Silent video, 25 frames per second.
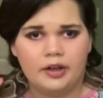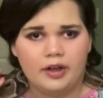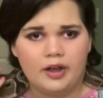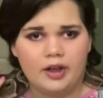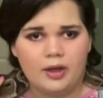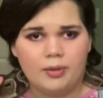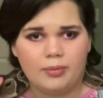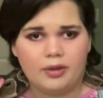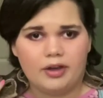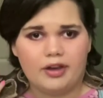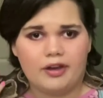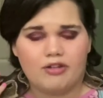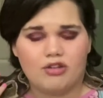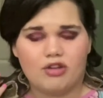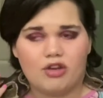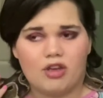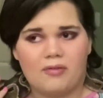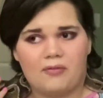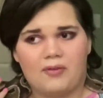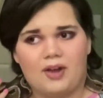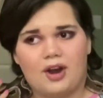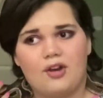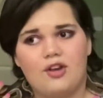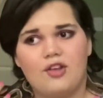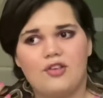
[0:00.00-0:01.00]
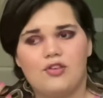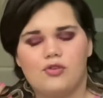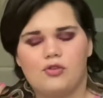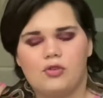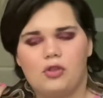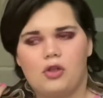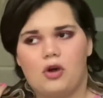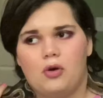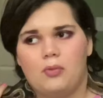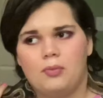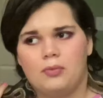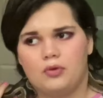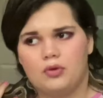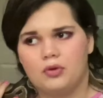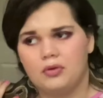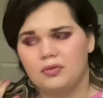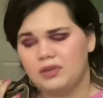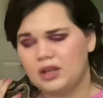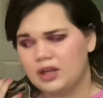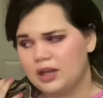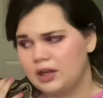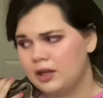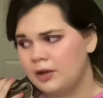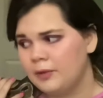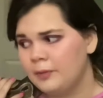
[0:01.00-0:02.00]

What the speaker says: because she's very slow moving,